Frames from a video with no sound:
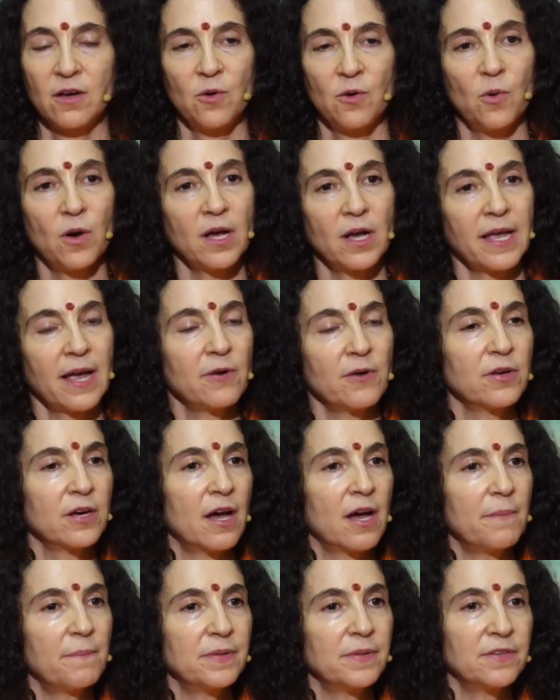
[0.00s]
Walk out a
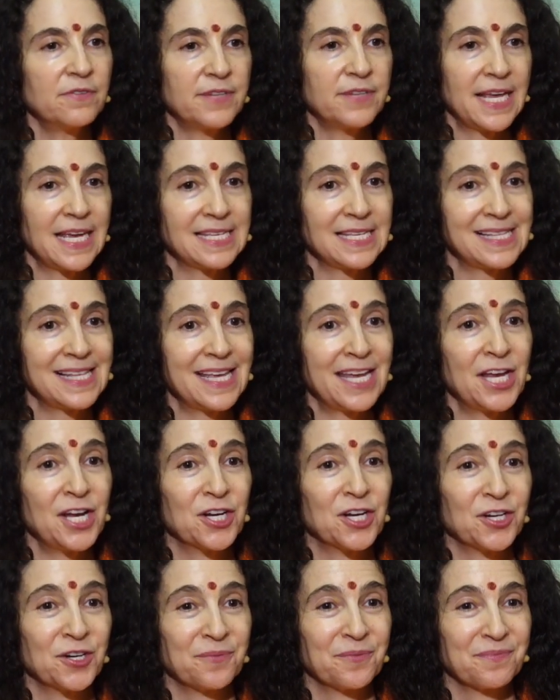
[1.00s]
couple of days
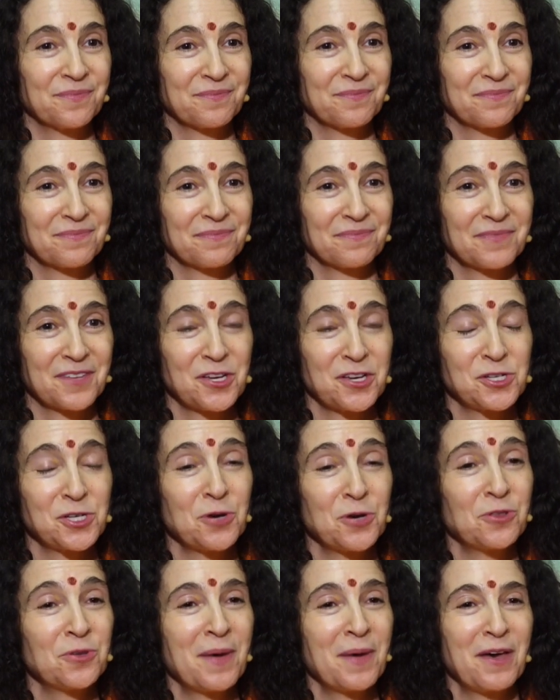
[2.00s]
later,
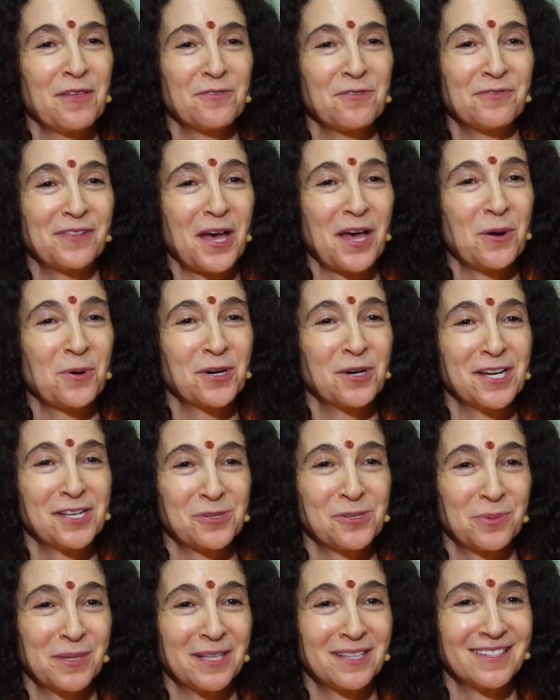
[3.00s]
show them how the flower
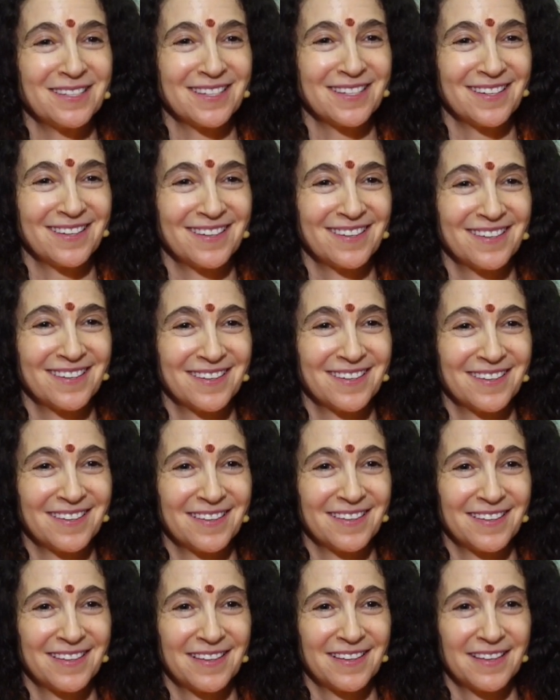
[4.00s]
has wilted.
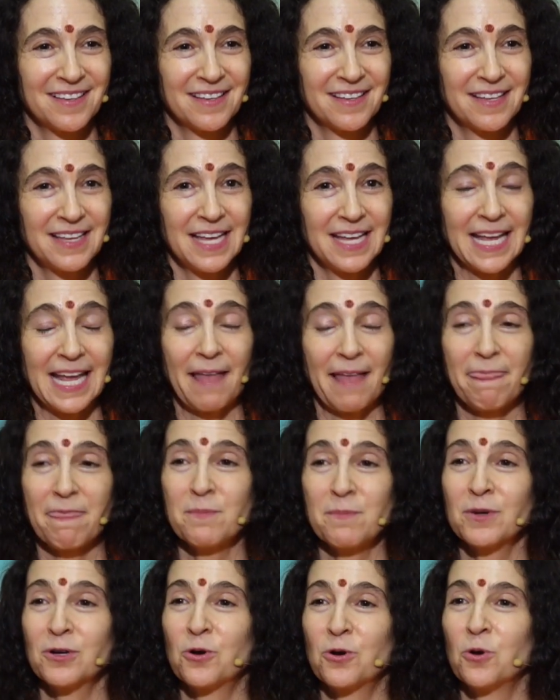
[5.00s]
Get
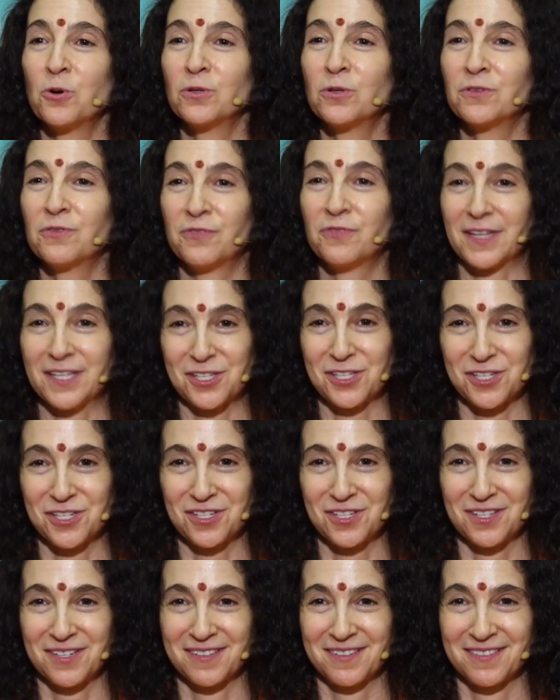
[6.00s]
them a goldfish.